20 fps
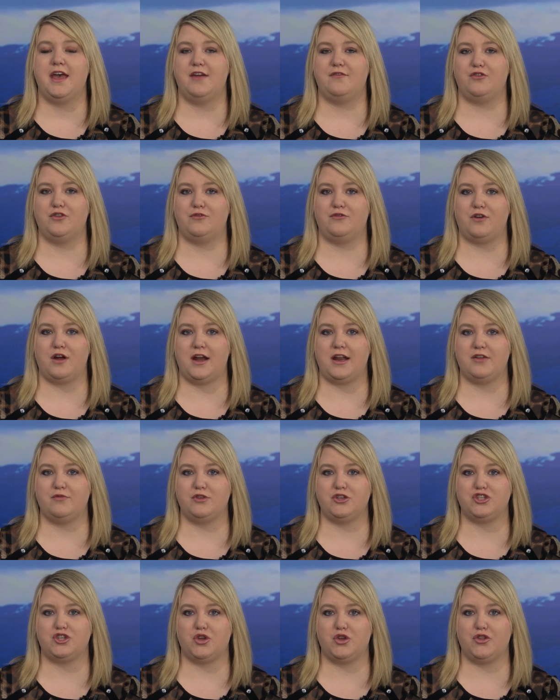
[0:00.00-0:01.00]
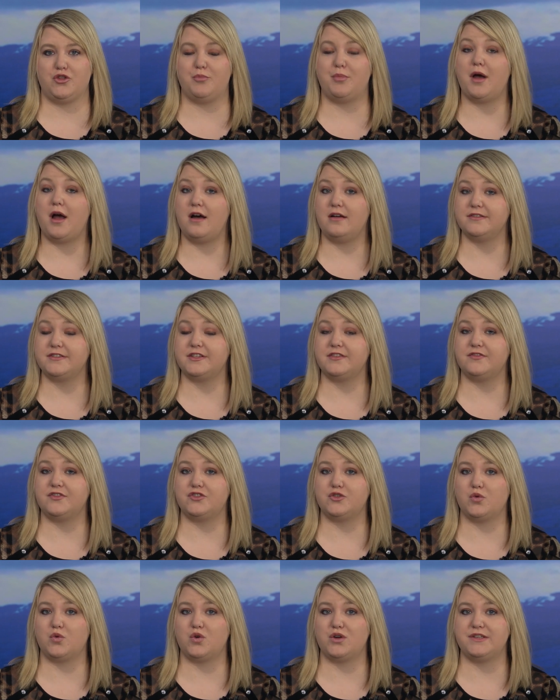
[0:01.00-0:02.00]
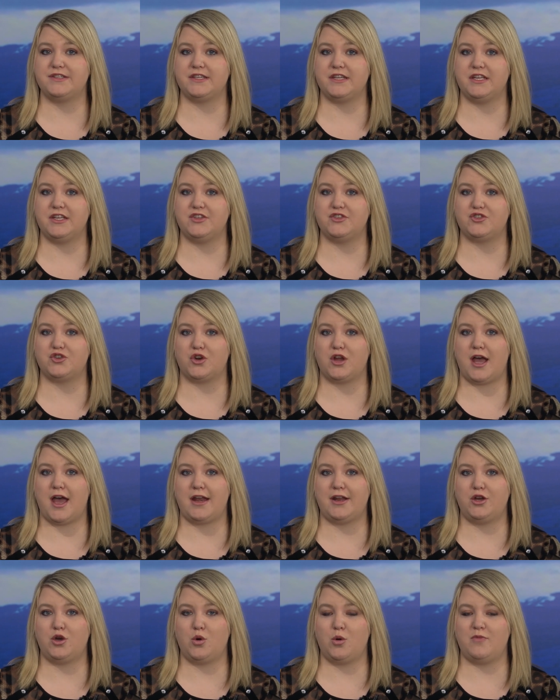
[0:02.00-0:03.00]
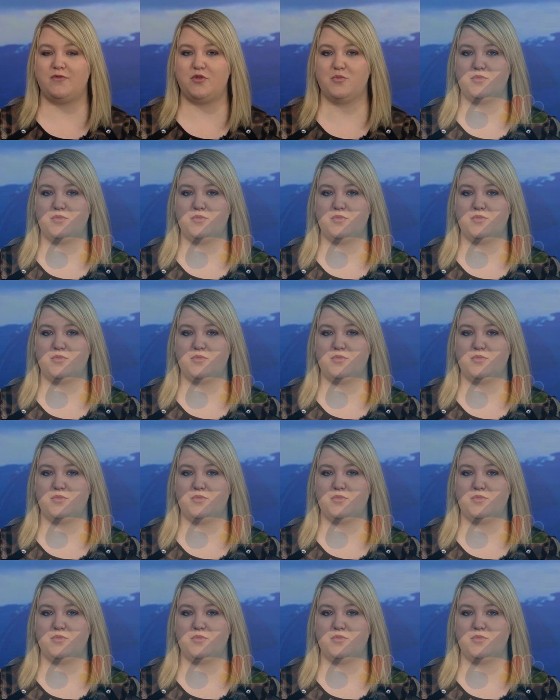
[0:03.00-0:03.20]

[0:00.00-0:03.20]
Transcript: Every Friday, we show you the positive stories in eastern Idaho of